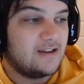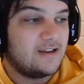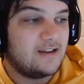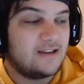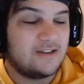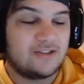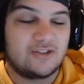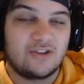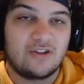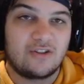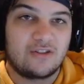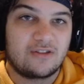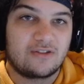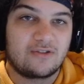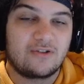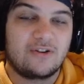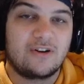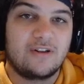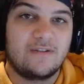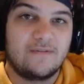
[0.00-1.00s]
is
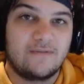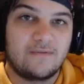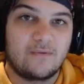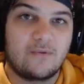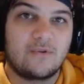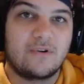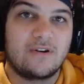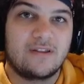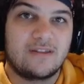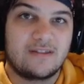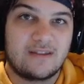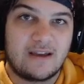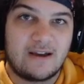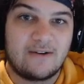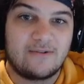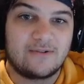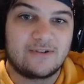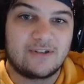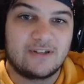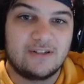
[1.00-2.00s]

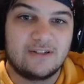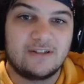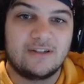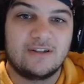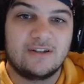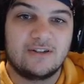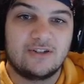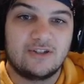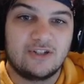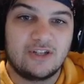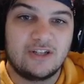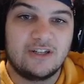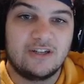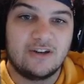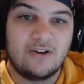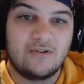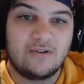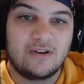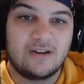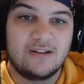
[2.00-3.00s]
34,000 G
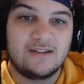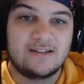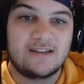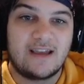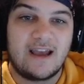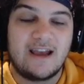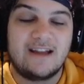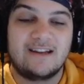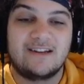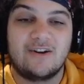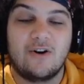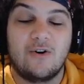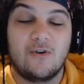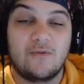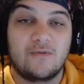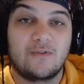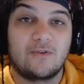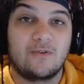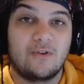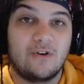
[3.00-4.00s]
tokens, and
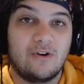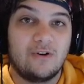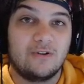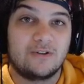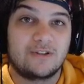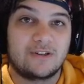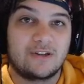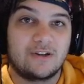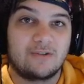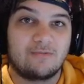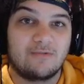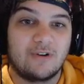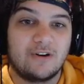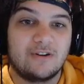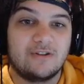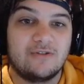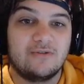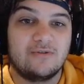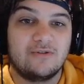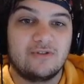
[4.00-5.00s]
overall it's going to
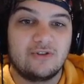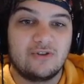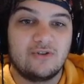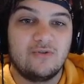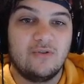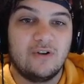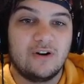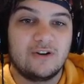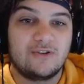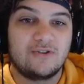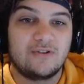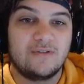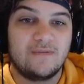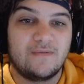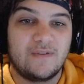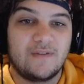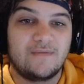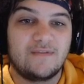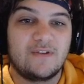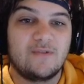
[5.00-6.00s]
run you
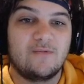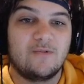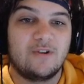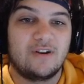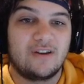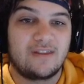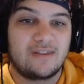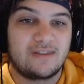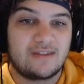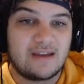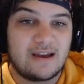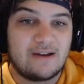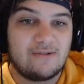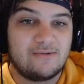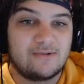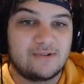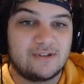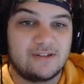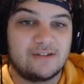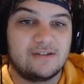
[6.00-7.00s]

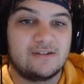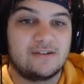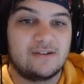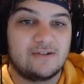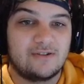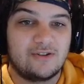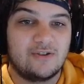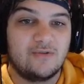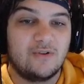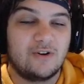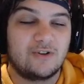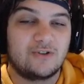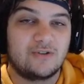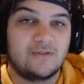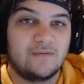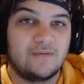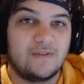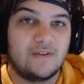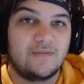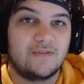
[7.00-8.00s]

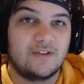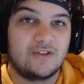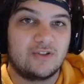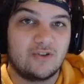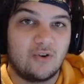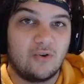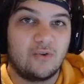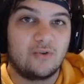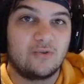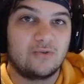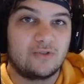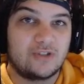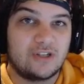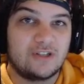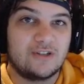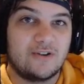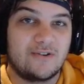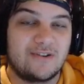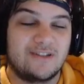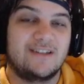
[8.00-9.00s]
251,250 total G
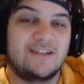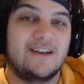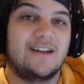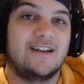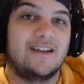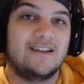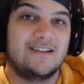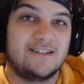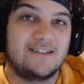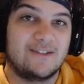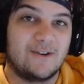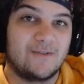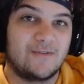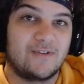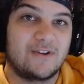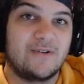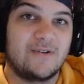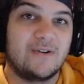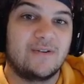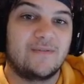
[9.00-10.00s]
tokens to get a silver
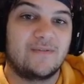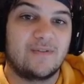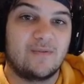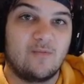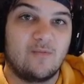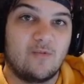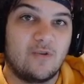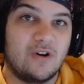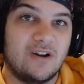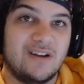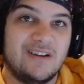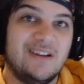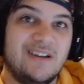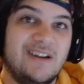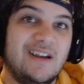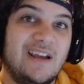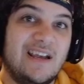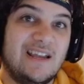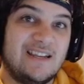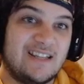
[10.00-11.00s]
unit from 1
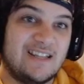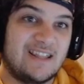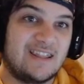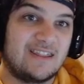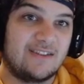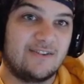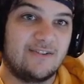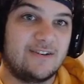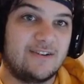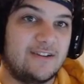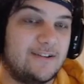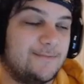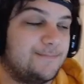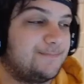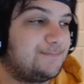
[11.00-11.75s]
to 30.